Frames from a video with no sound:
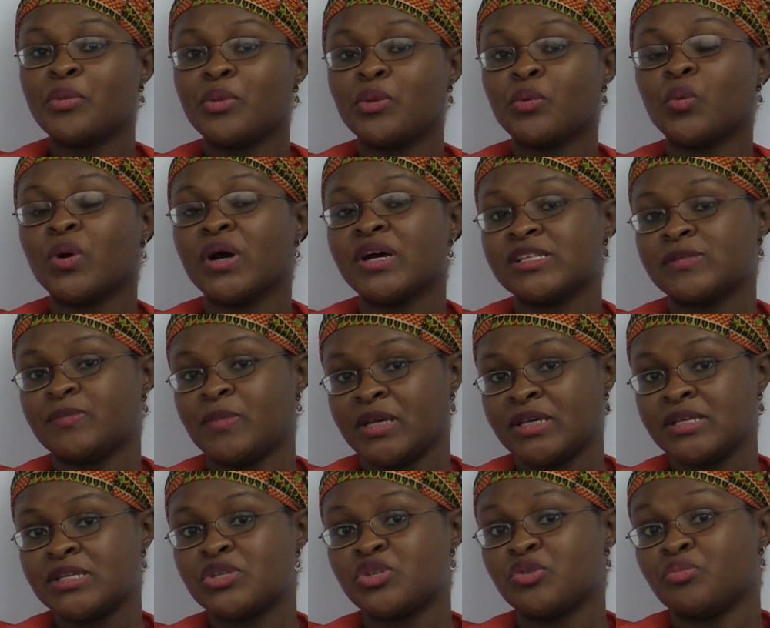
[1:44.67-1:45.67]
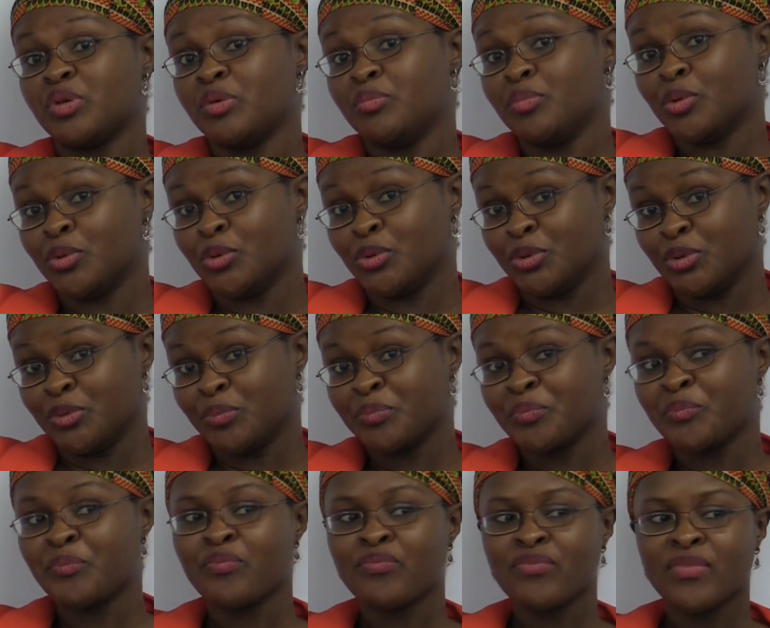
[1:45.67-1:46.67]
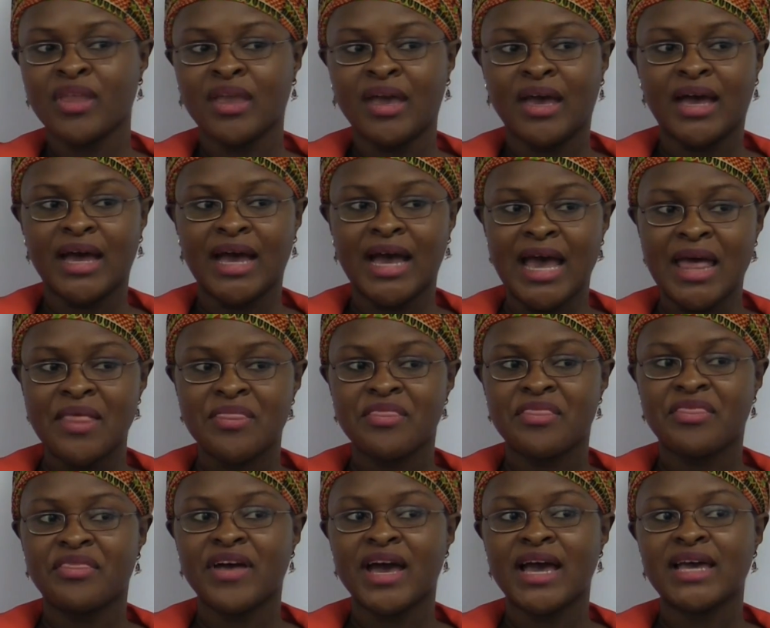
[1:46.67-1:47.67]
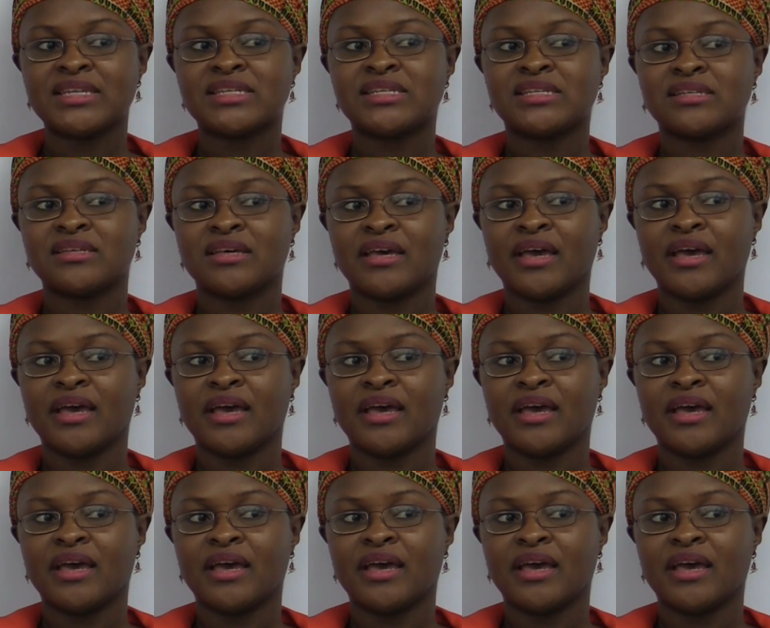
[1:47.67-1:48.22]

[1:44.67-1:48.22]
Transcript: the worst place to be born. And that